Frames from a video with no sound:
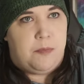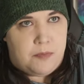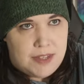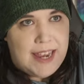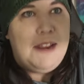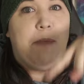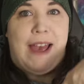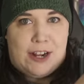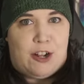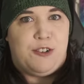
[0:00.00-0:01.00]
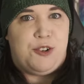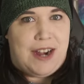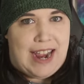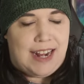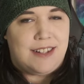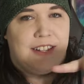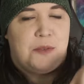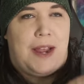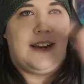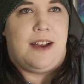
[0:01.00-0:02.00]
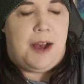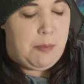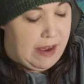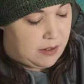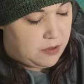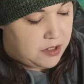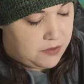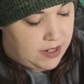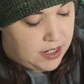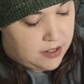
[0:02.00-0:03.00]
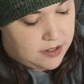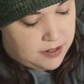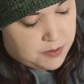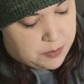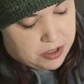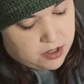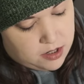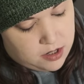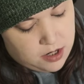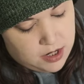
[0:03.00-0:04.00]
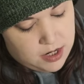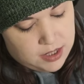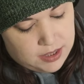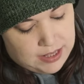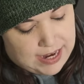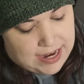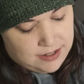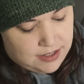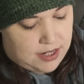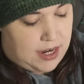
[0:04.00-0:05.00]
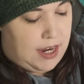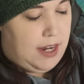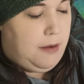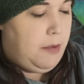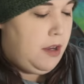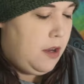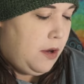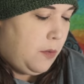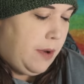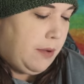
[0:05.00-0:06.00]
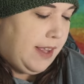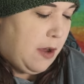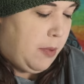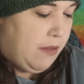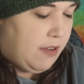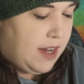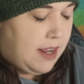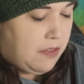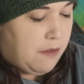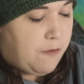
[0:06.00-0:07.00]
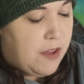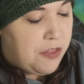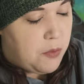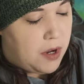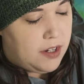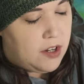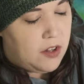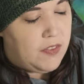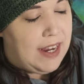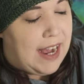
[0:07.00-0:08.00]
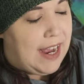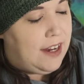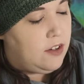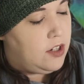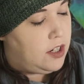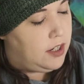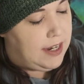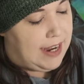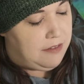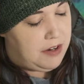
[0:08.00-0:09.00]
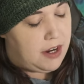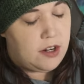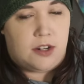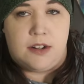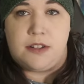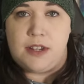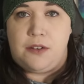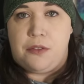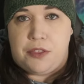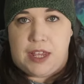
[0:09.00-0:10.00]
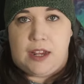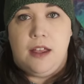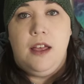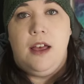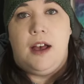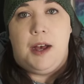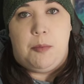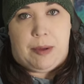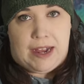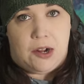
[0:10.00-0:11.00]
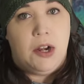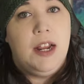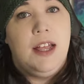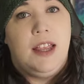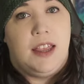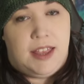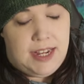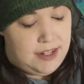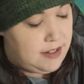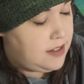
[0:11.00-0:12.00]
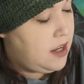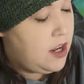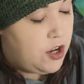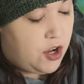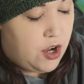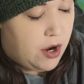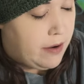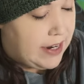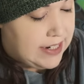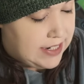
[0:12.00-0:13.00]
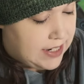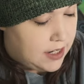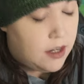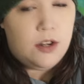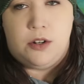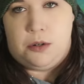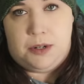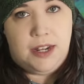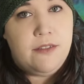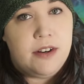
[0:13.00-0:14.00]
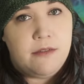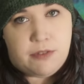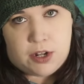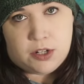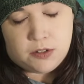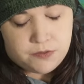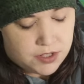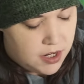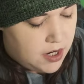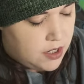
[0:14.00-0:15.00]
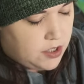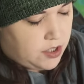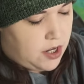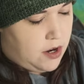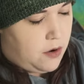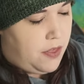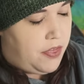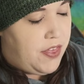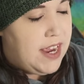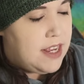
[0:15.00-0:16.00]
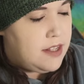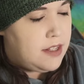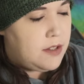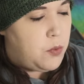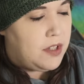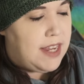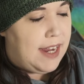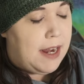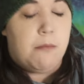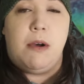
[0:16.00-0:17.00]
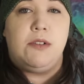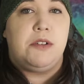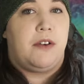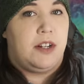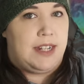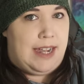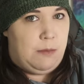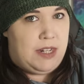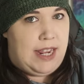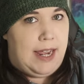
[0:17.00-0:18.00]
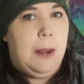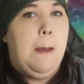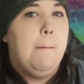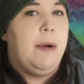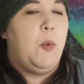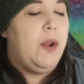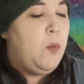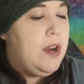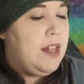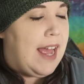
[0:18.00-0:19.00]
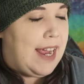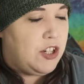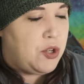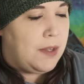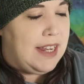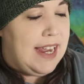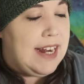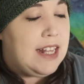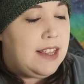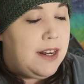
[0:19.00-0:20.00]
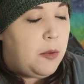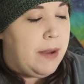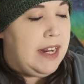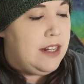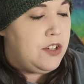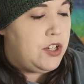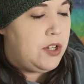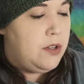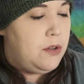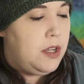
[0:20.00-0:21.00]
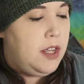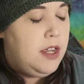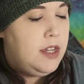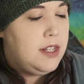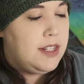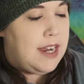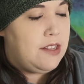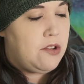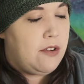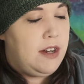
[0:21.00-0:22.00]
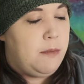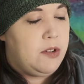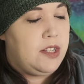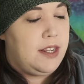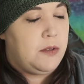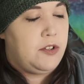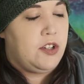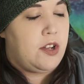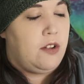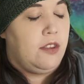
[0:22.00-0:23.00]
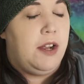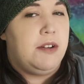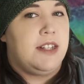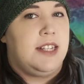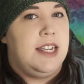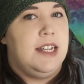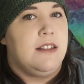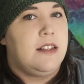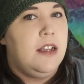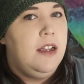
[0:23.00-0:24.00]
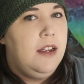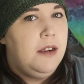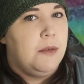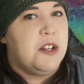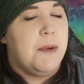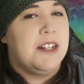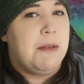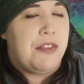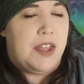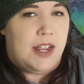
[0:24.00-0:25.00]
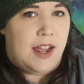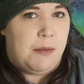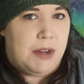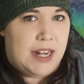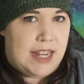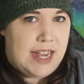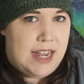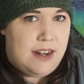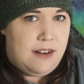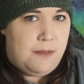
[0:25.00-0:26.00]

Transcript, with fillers: getting back on track, since we had to hop backwards to read Incense Burner last time. We will now be reading the fifth one called The Iron Hook. Have not heard a single thing about this. No idea who it even involves. So this will take up most of our time today, but we will actually get a little bit into uh, side story number six, which is called Lotus Seeds, which makes me think I'm gonna get,